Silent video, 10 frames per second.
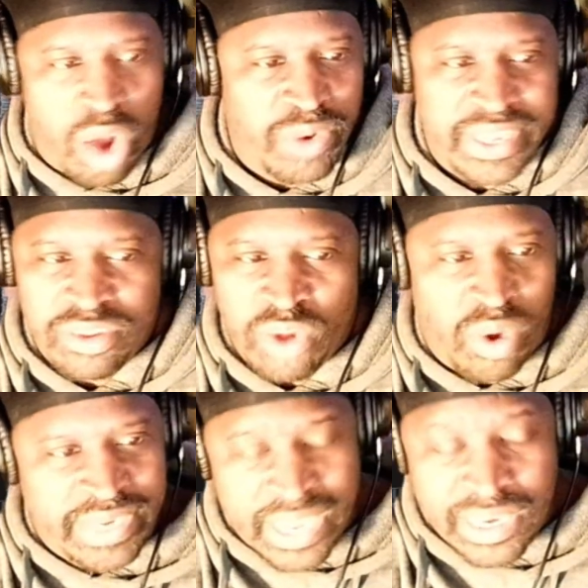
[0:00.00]
already
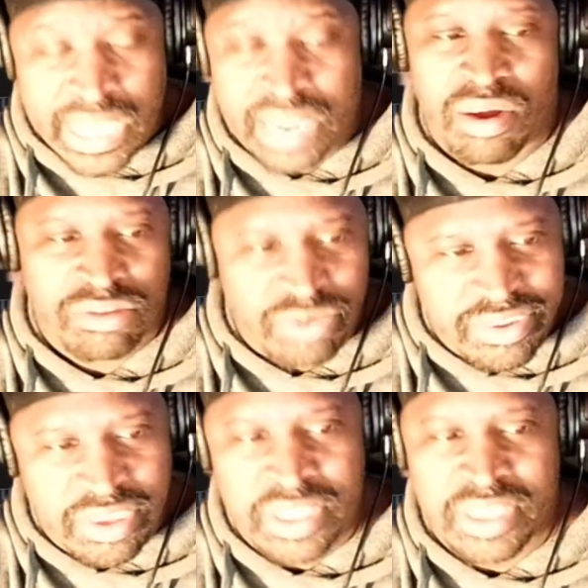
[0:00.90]
knowing that, like, oh, so
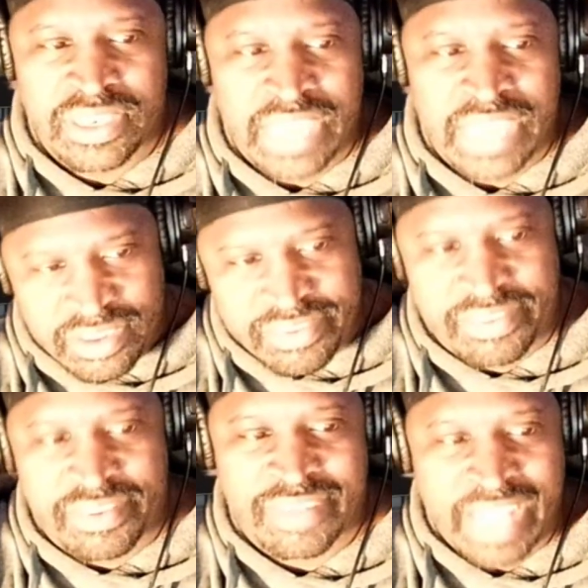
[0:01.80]
it's a good night. This is
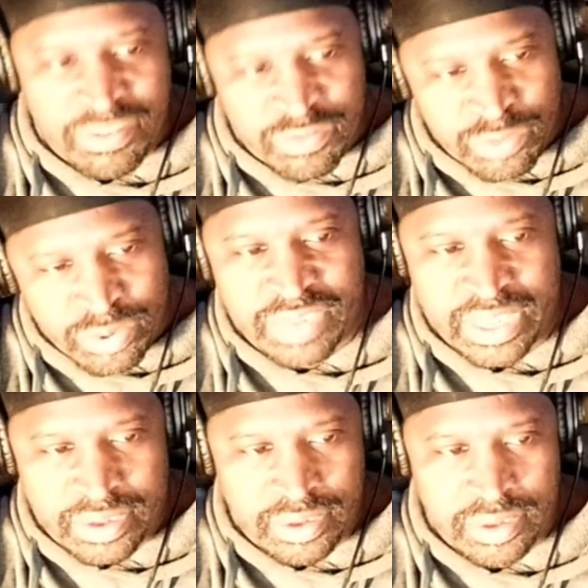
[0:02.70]
a successful
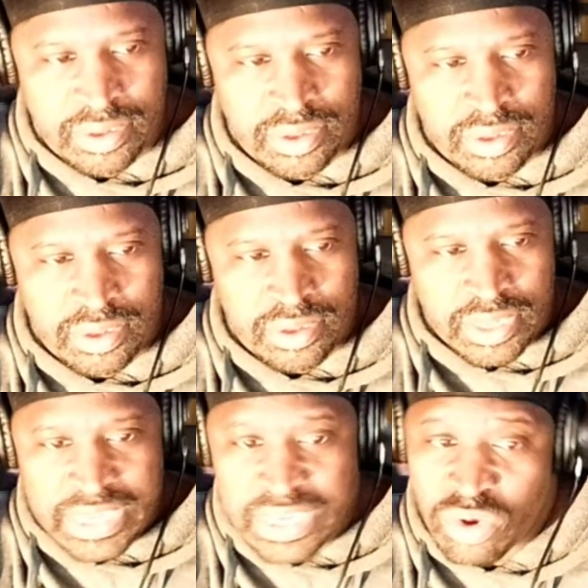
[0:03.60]
event.
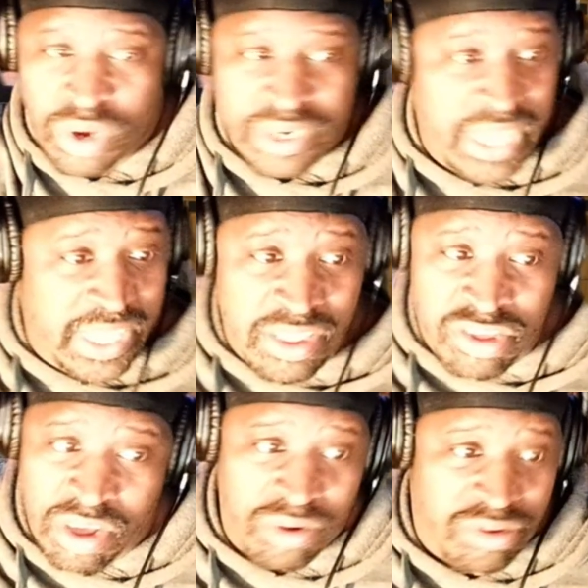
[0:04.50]
He going there. He
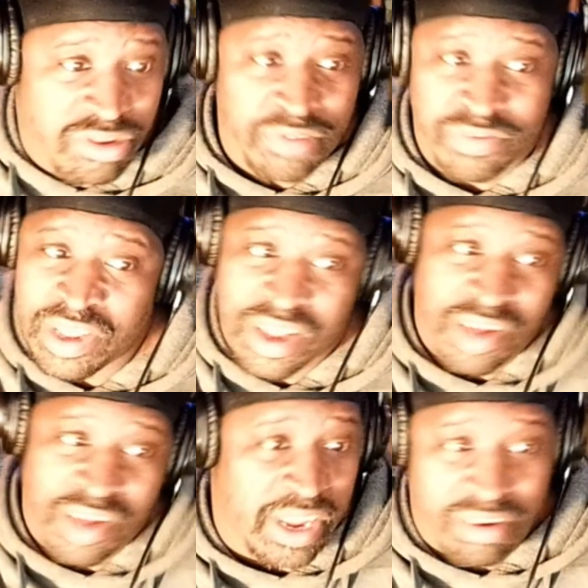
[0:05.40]
showed Surf
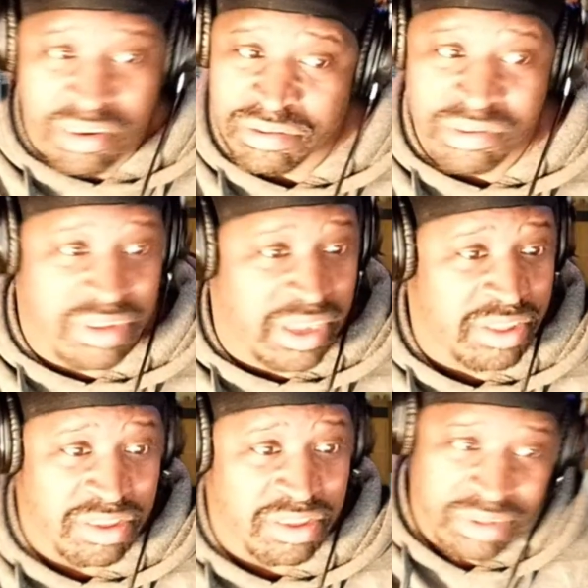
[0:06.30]
love, like, oh, you
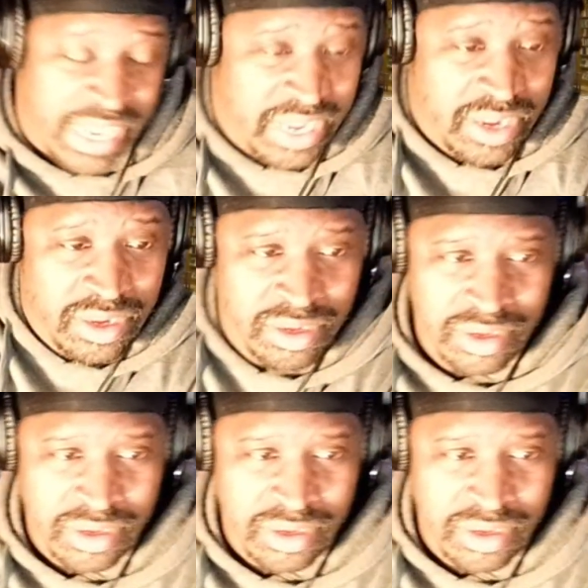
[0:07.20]
did your thing.